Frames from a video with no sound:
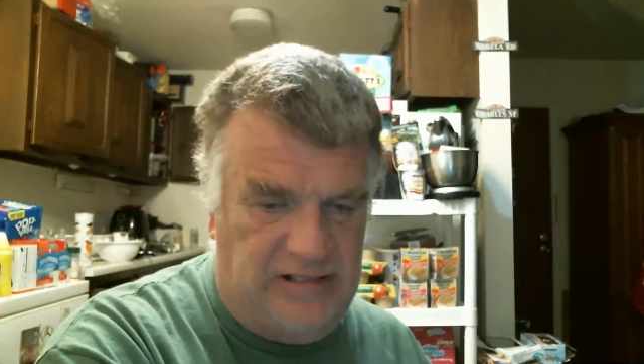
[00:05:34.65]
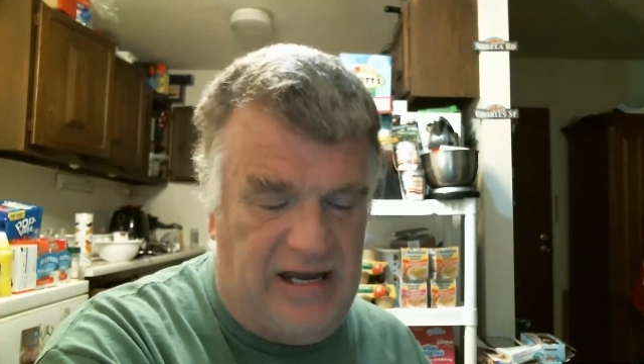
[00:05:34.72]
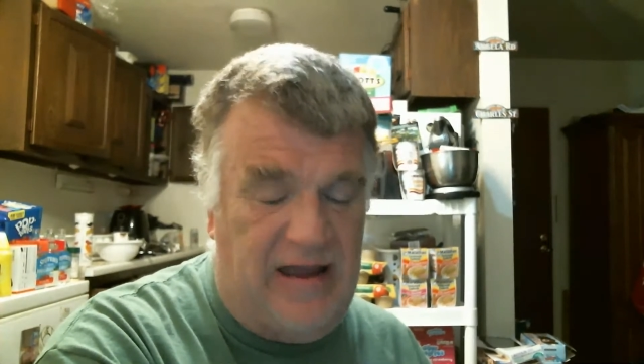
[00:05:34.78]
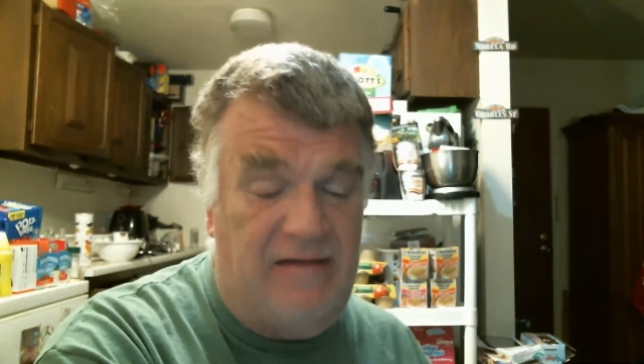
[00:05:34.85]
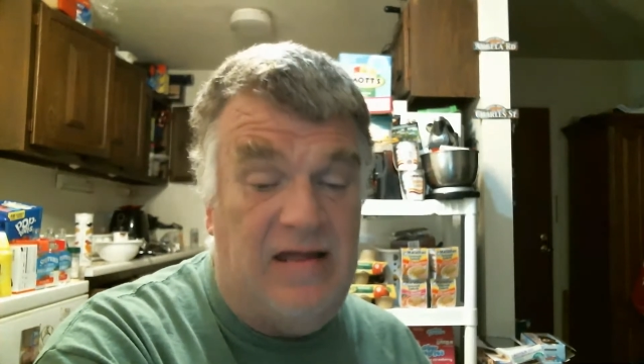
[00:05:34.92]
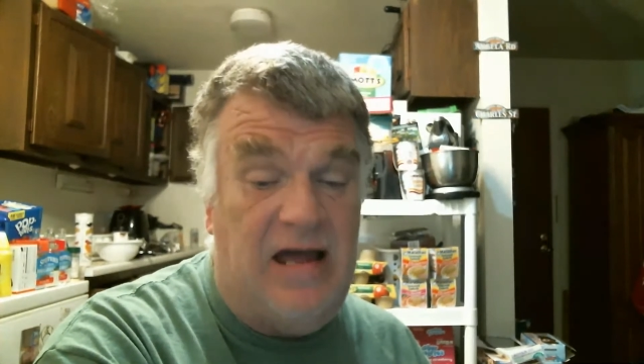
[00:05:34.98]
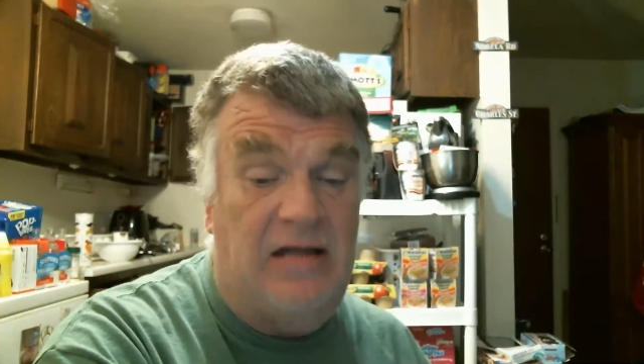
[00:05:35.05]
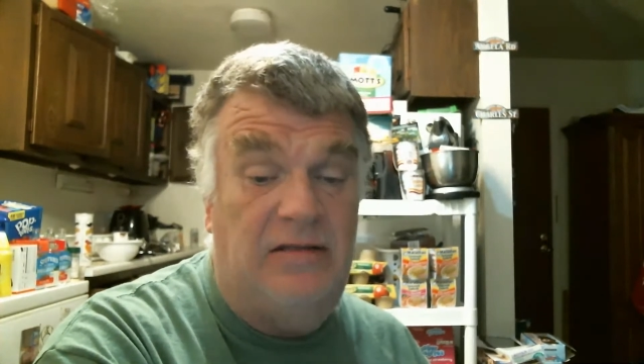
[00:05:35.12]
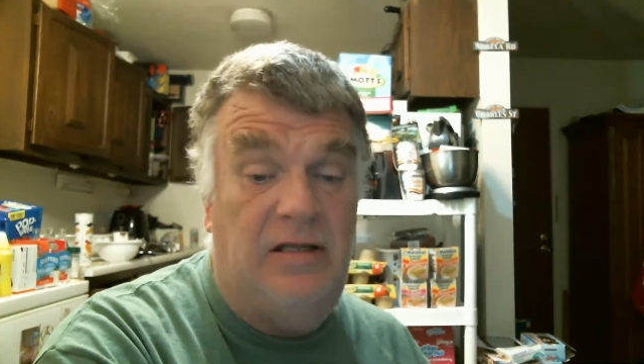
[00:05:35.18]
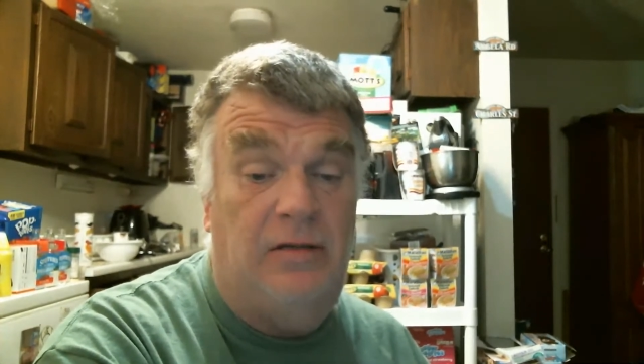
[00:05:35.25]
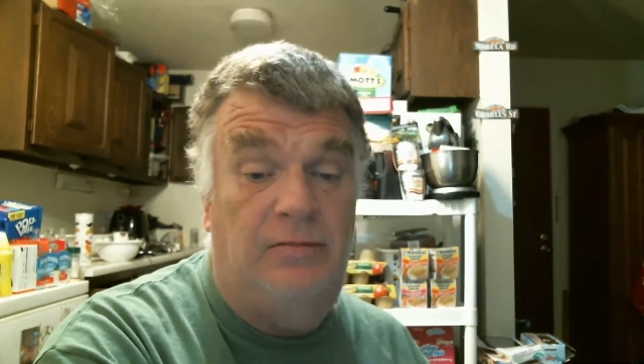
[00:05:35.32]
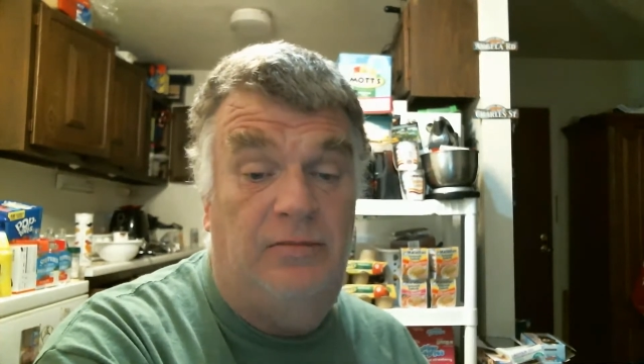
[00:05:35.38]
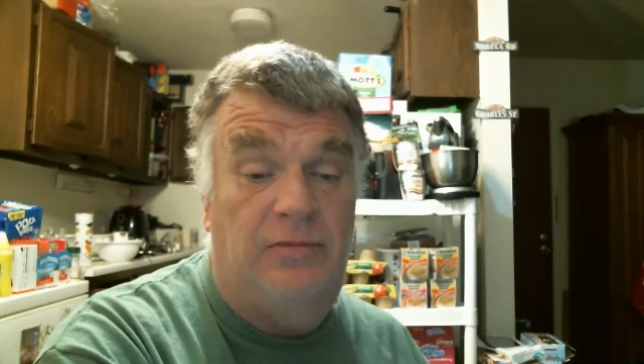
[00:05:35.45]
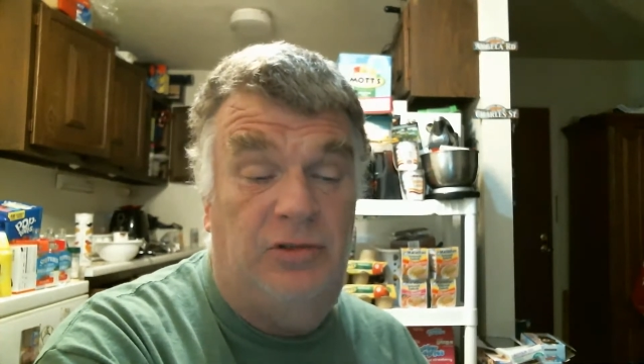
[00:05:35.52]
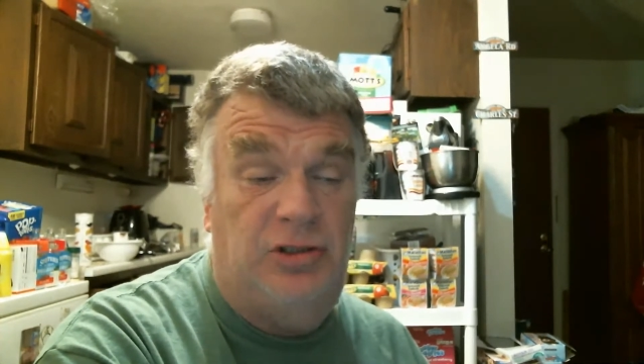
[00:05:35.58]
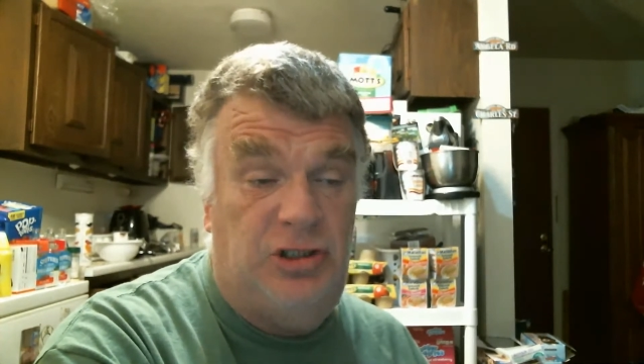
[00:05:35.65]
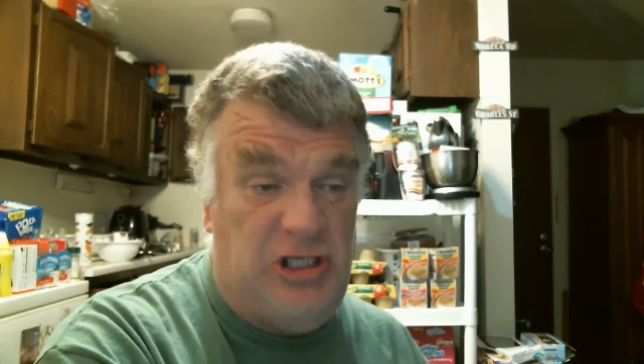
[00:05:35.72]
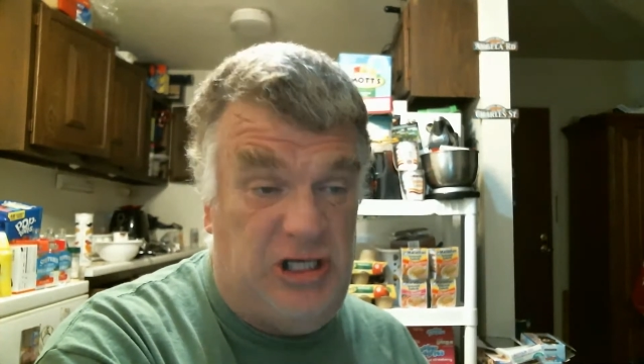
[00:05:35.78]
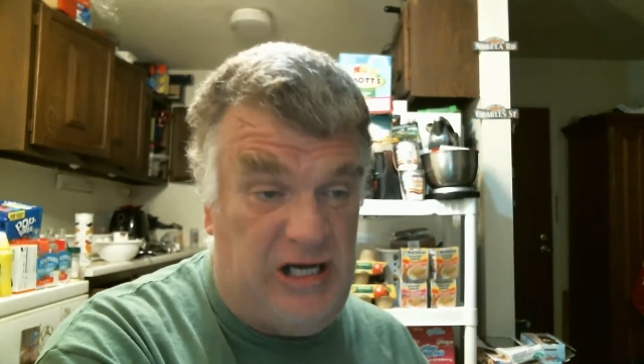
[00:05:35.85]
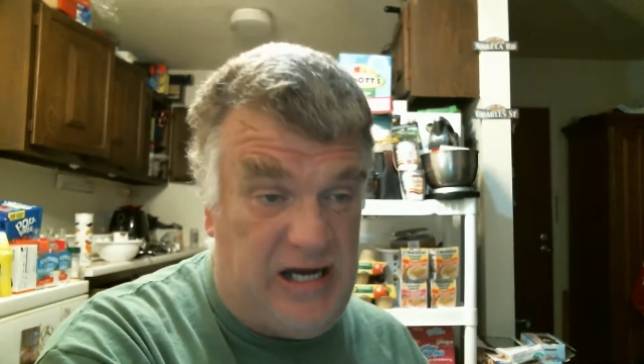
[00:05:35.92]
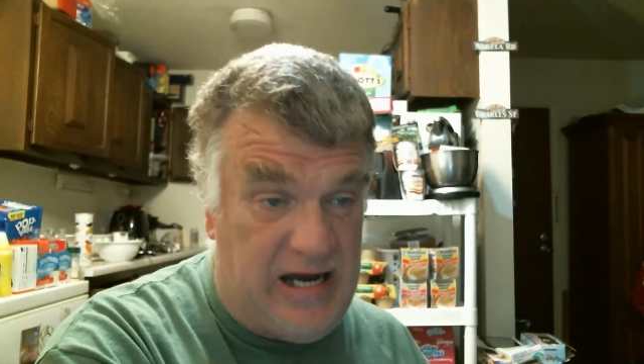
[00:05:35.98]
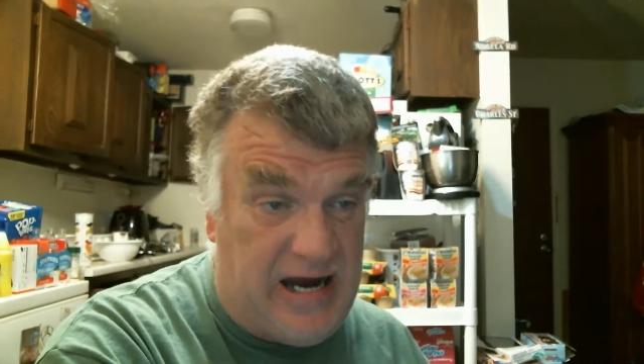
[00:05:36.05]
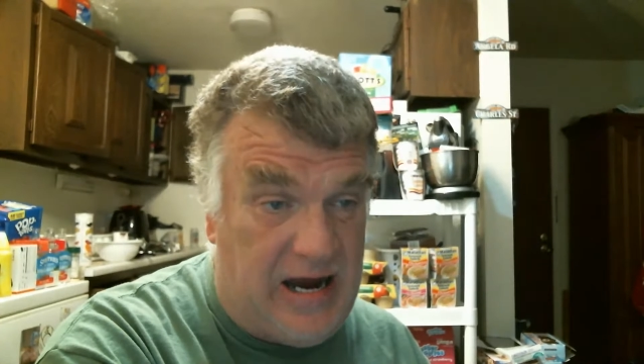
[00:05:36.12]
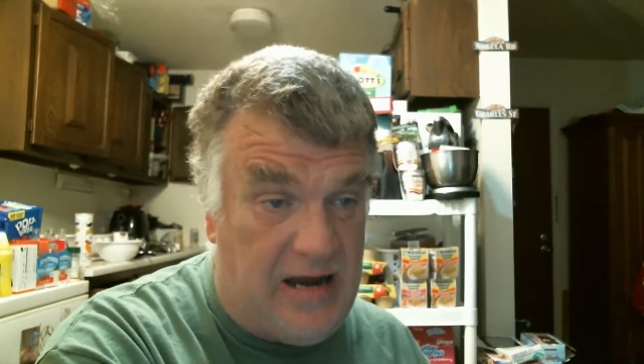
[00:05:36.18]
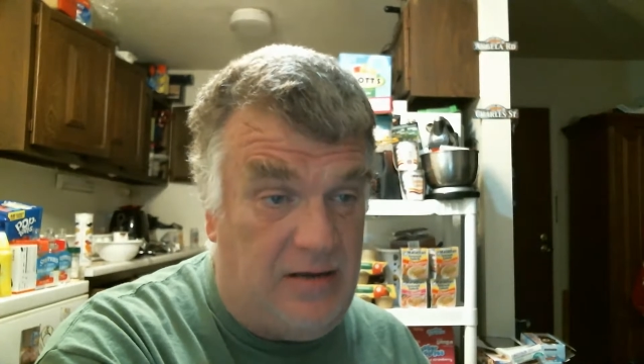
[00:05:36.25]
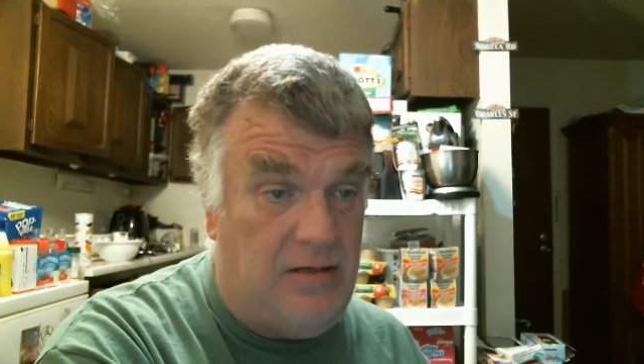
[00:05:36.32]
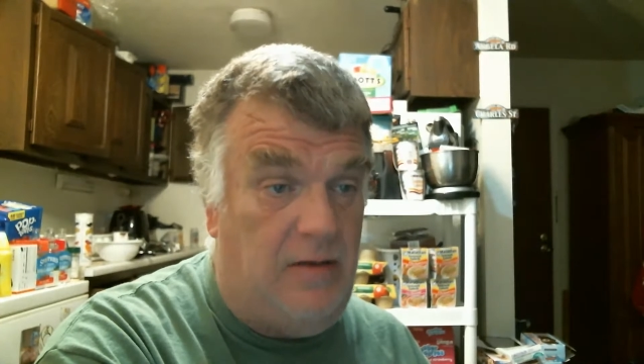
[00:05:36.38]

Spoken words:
I have not done chatting